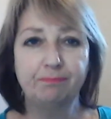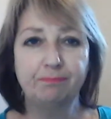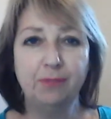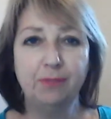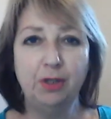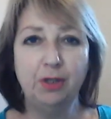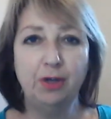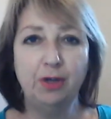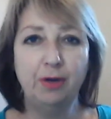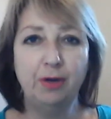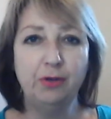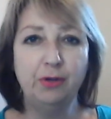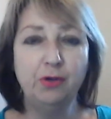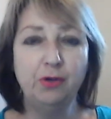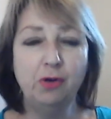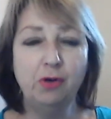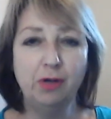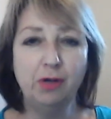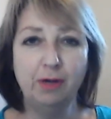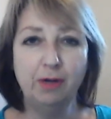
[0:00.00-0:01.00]
you're
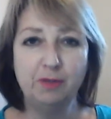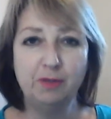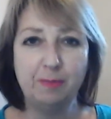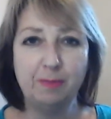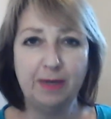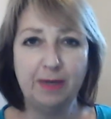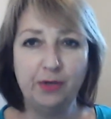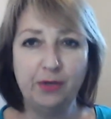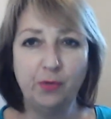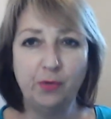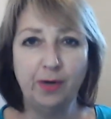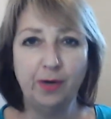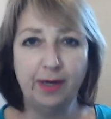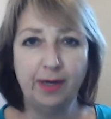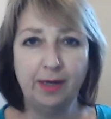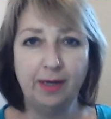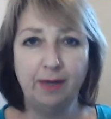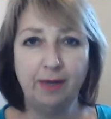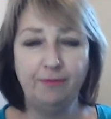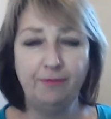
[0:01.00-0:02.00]
not going to be
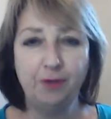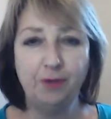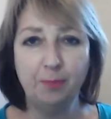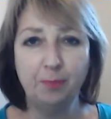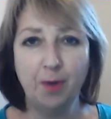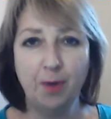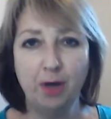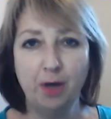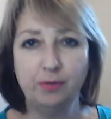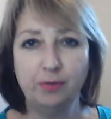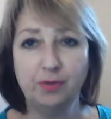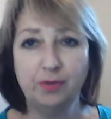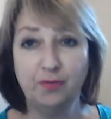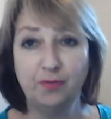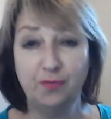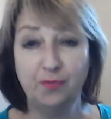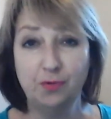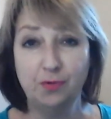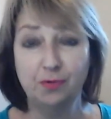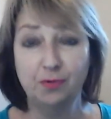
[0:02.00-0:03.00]
annoying if you post
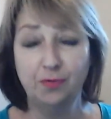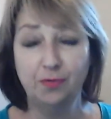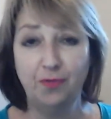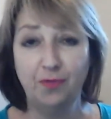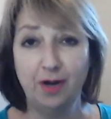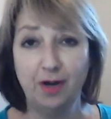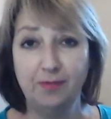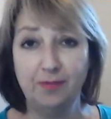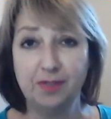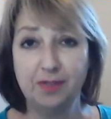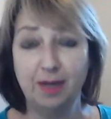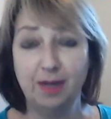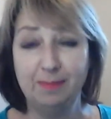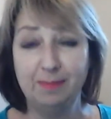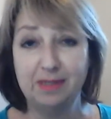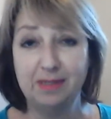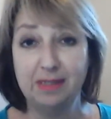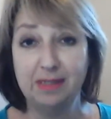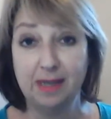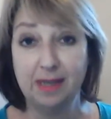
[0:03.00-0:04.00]
4 or 5
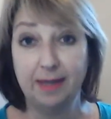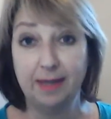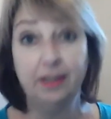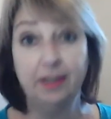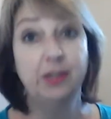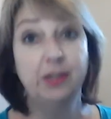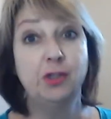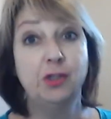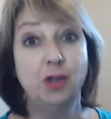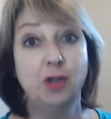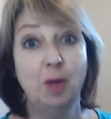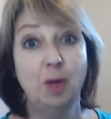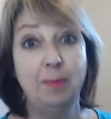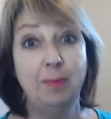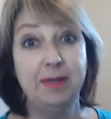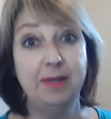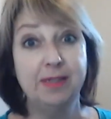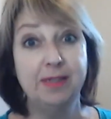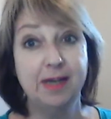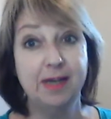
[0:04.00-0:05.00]
times a day. Sharp
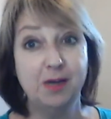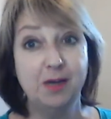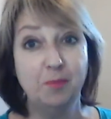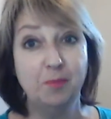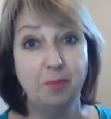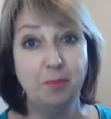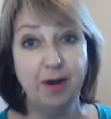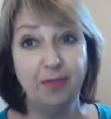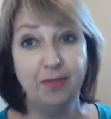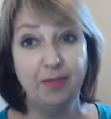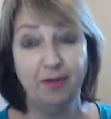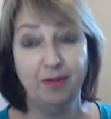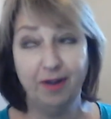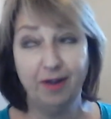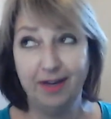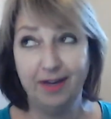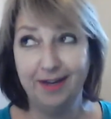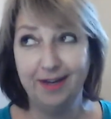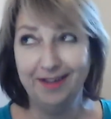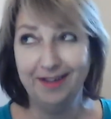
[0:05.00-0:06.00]
intake of breath, I
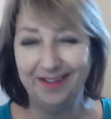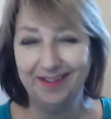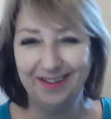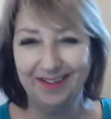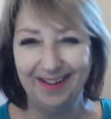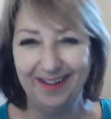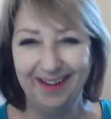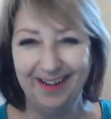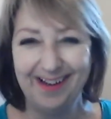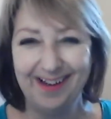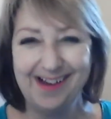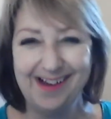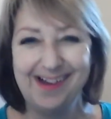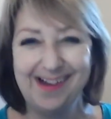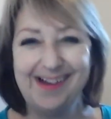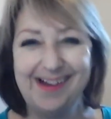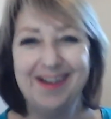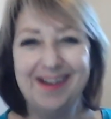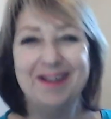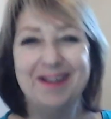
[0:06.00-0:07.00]
hear.
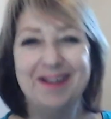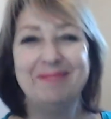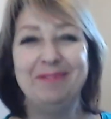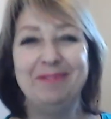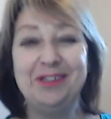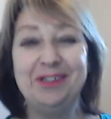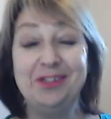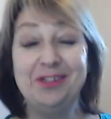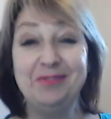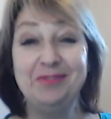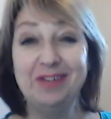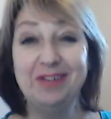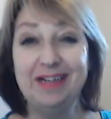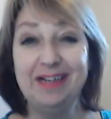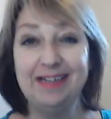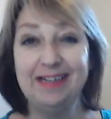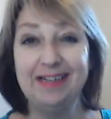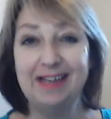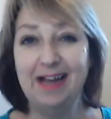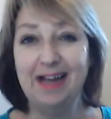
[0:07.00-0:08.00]
But you
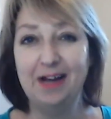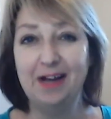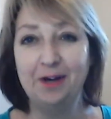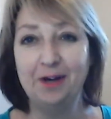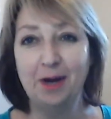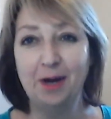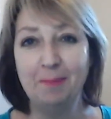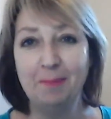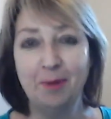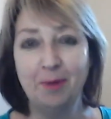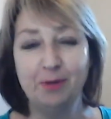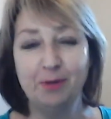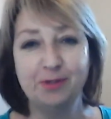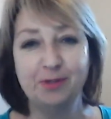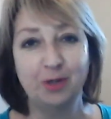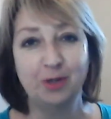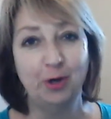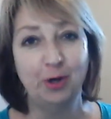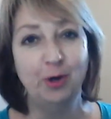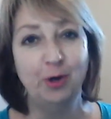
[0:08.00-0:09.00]
really can. I
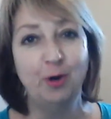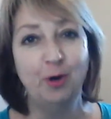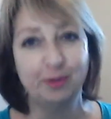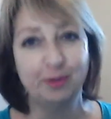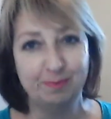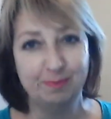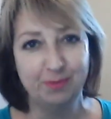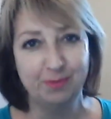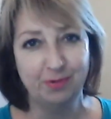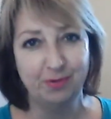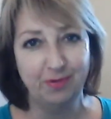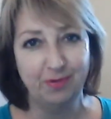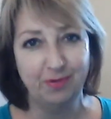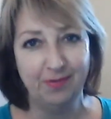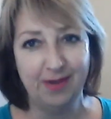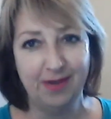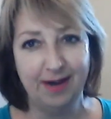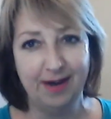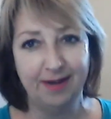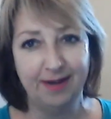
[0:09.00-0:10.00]
post a lot more than
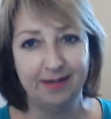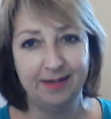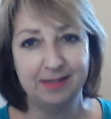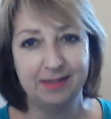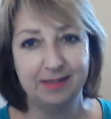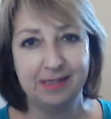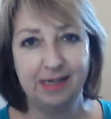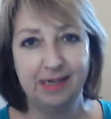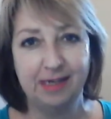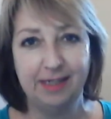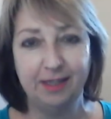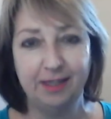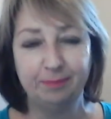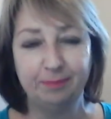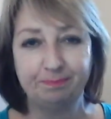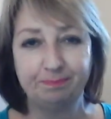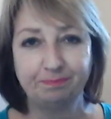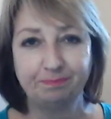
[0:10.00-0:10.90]
that, I can tell you.